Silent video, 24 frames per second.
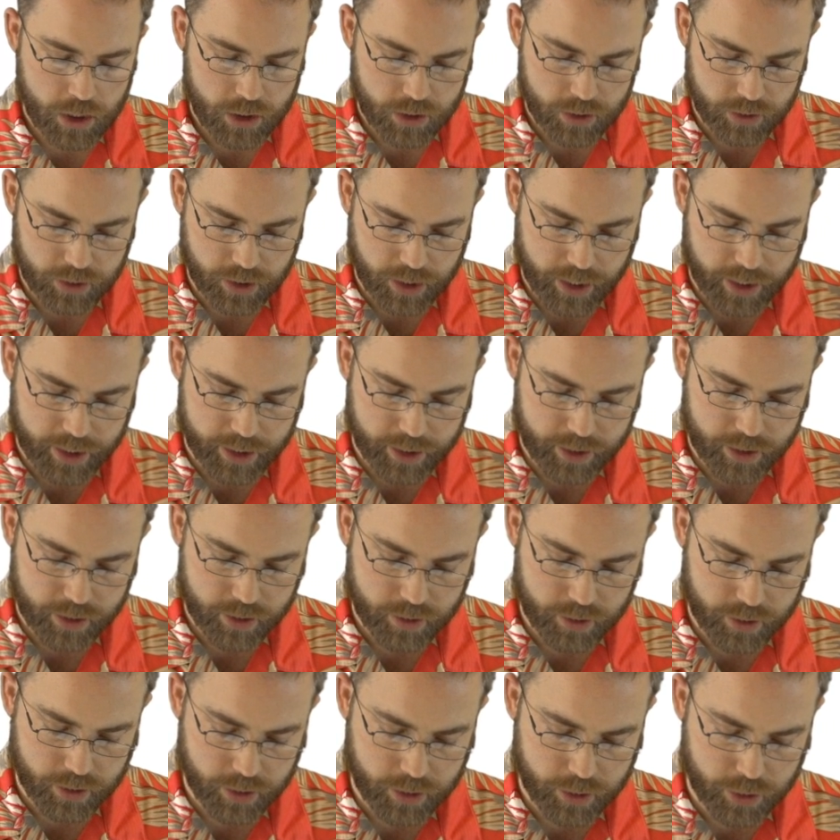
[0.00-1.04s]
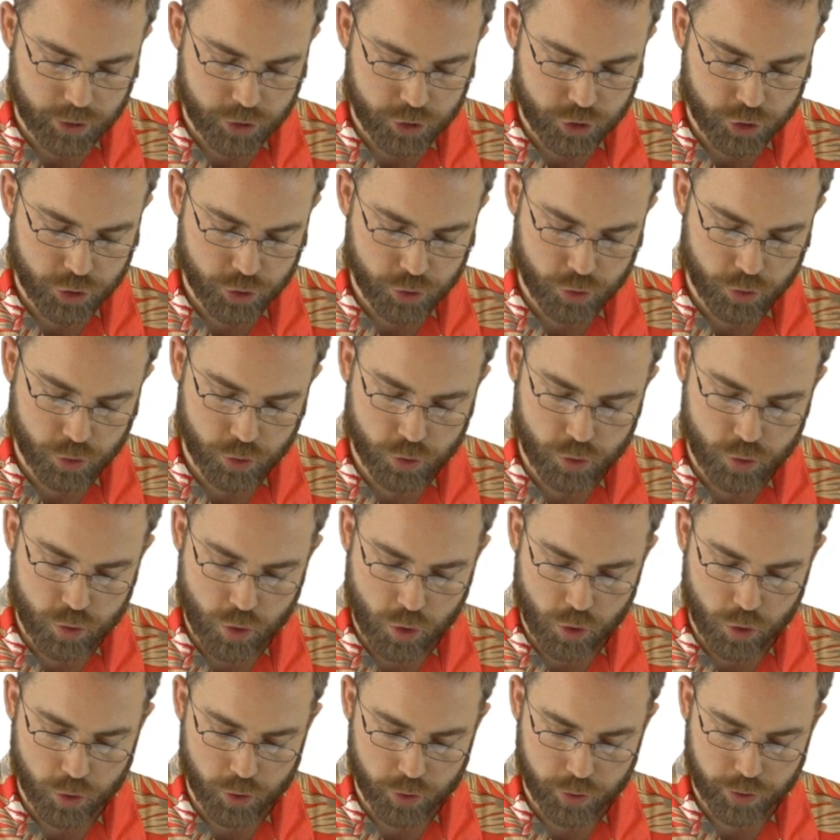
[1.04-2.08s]
like 2
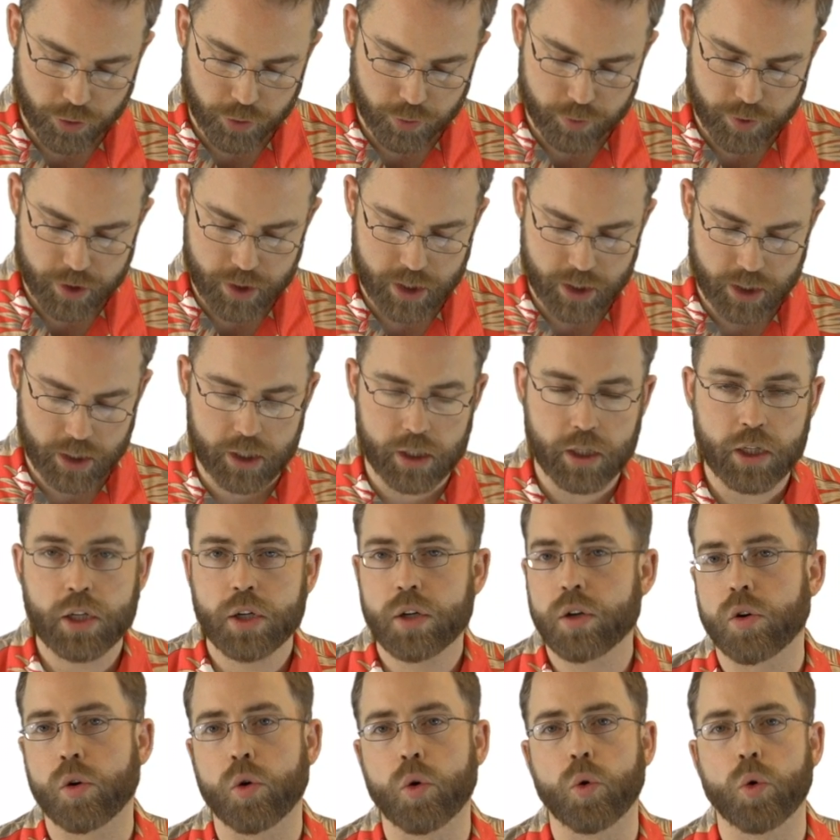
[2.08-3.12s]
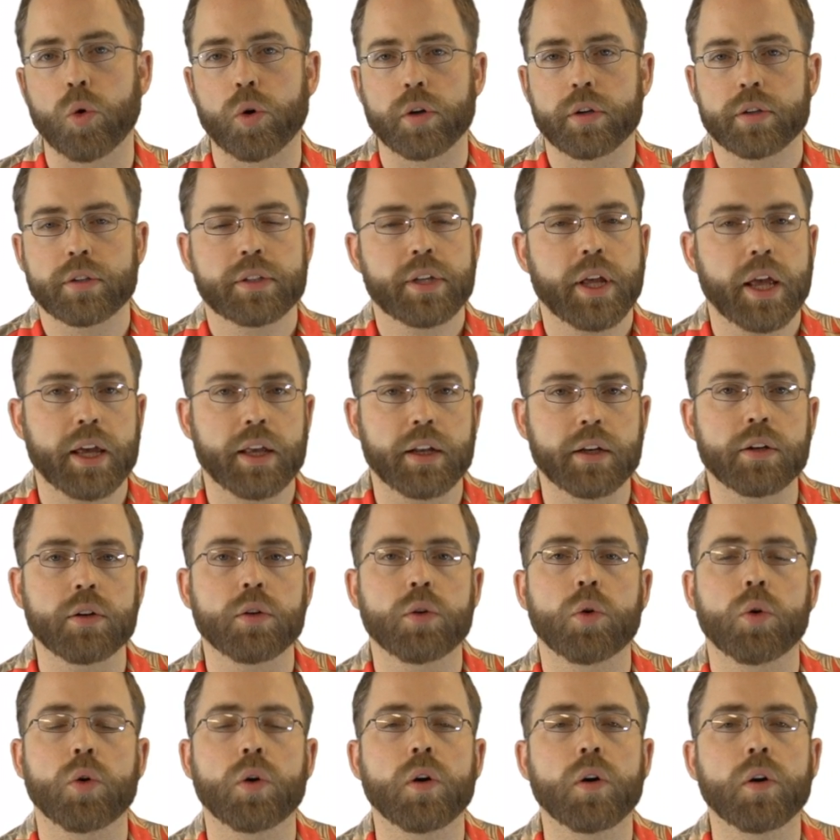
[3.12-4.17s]
or 3 or 10
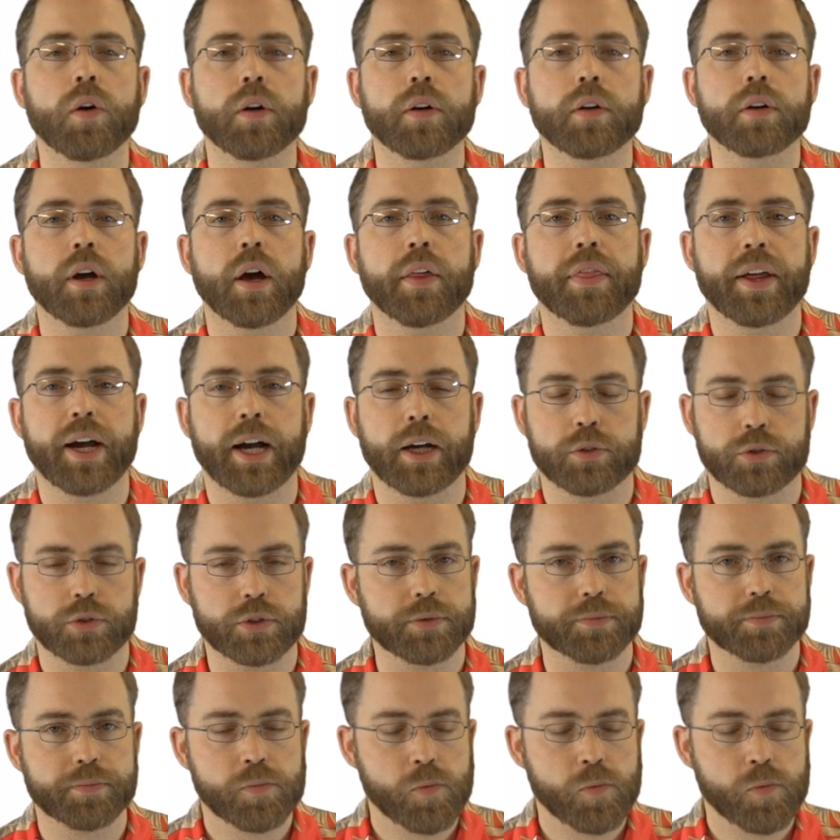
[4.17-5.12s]
or 1,000.